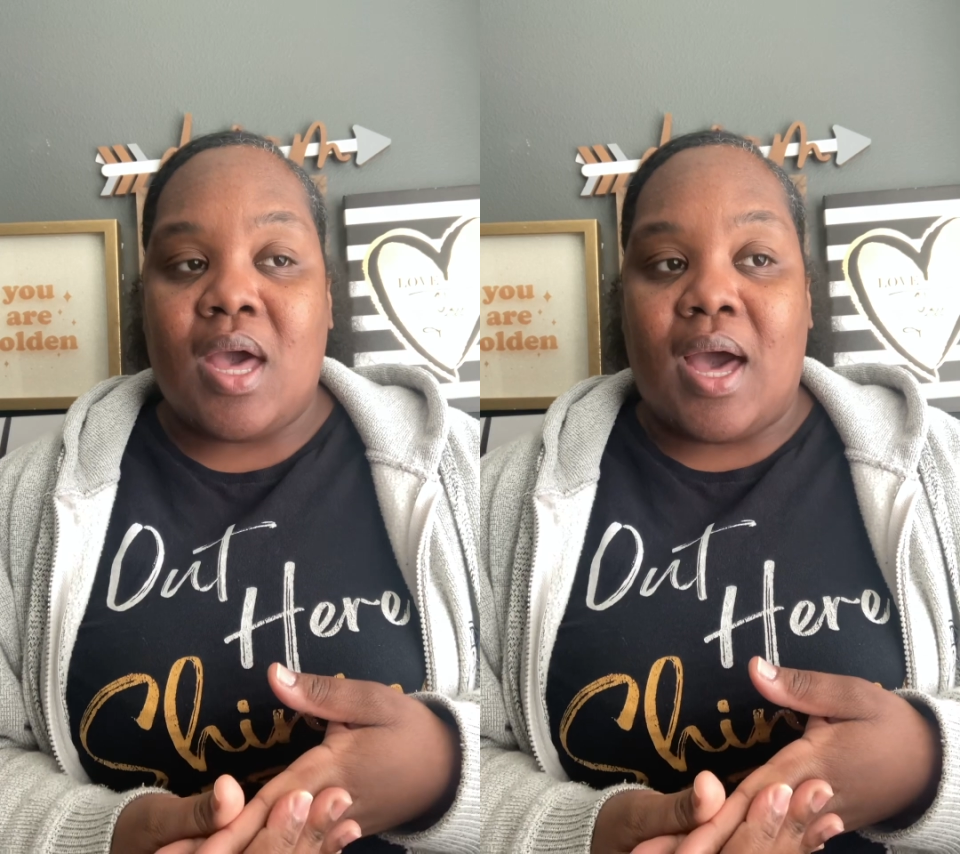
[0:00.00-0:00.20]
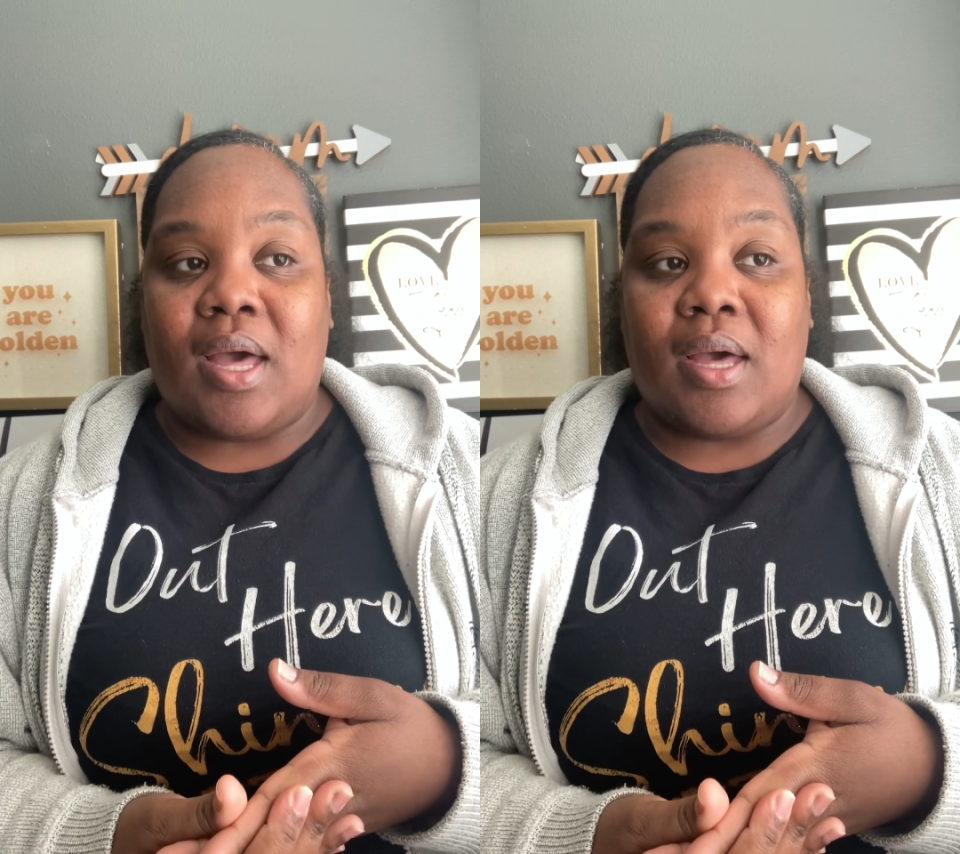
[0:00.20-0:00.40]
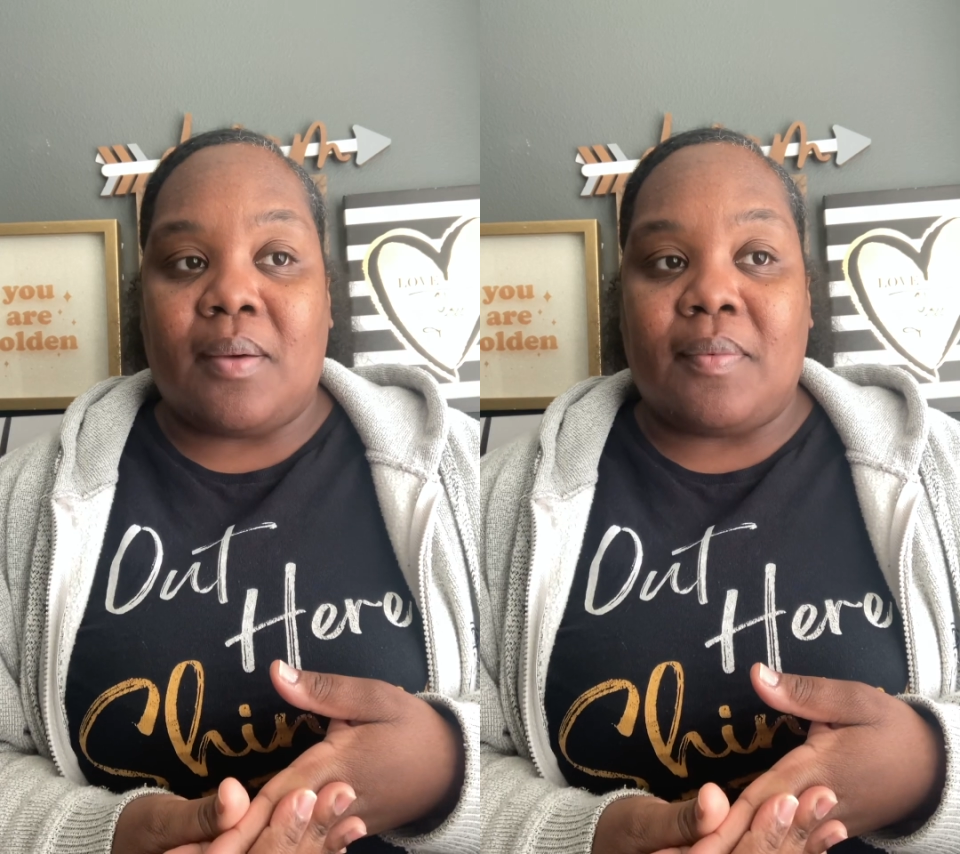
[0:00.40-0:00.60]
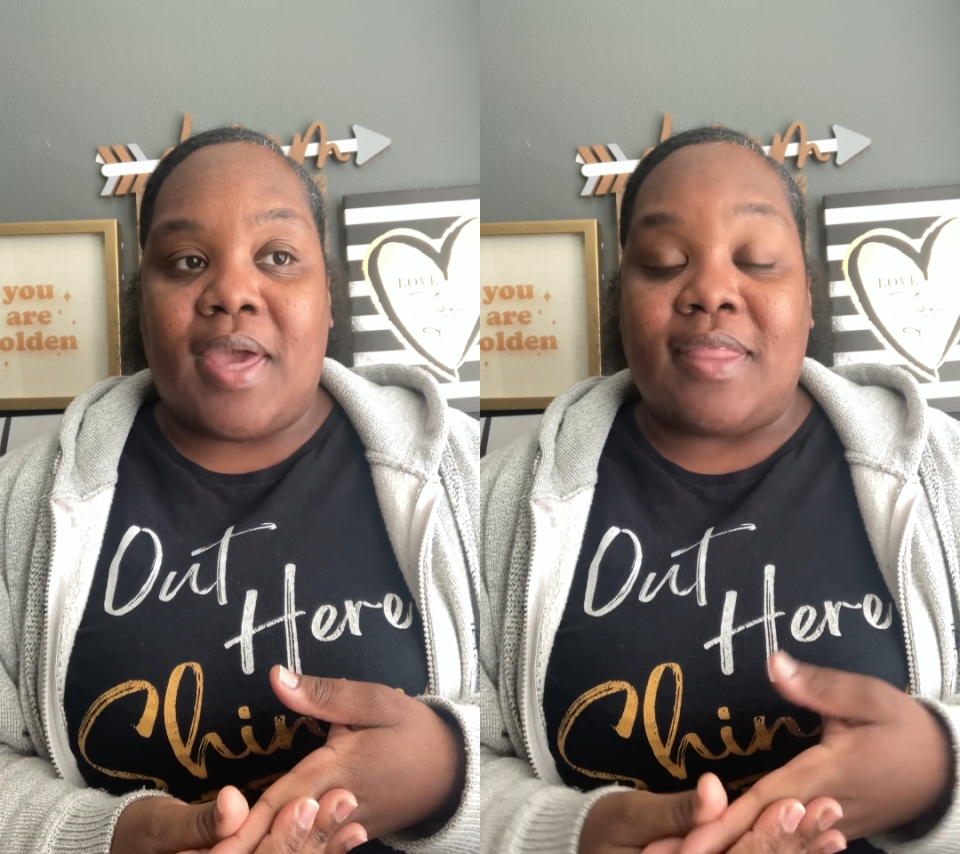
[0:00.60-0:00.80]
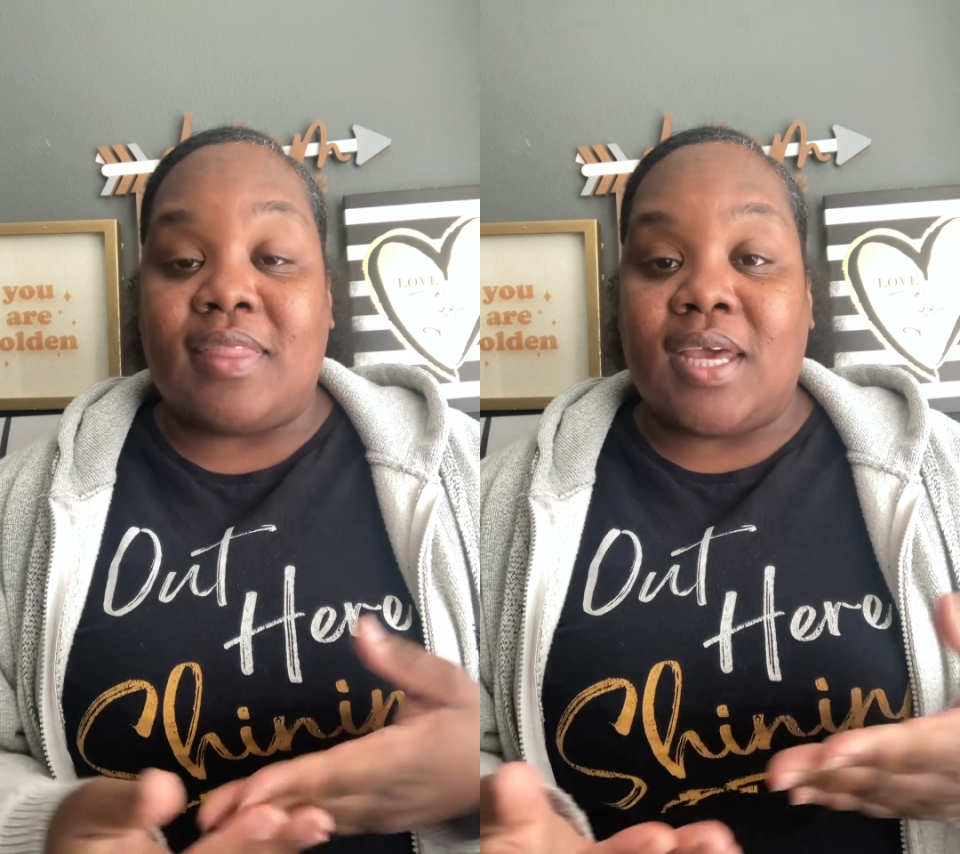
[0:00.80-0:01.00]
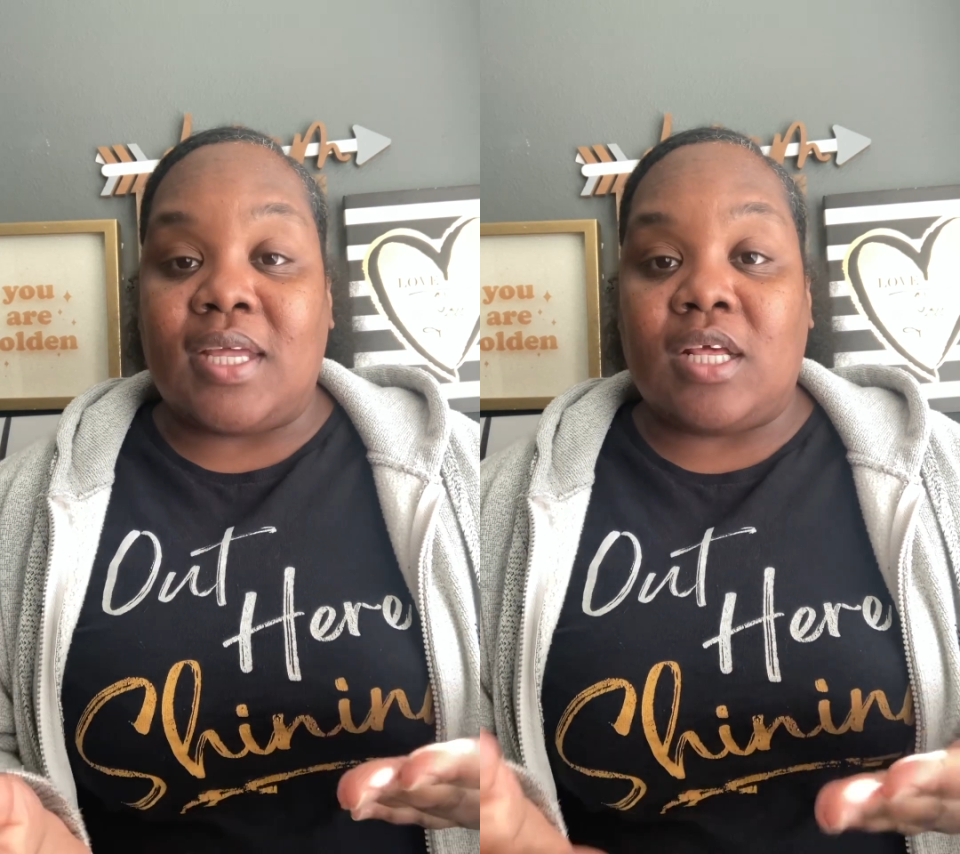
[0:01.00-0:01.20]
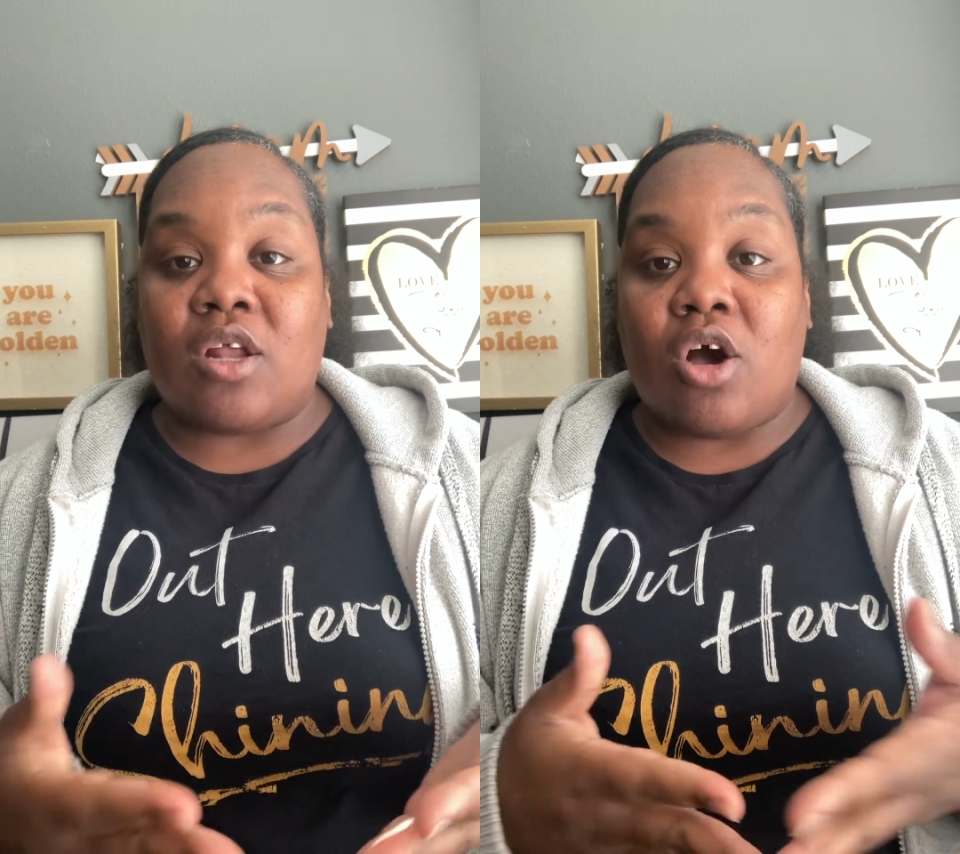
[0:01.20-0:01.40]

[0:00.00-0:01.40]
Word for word: Um, and then it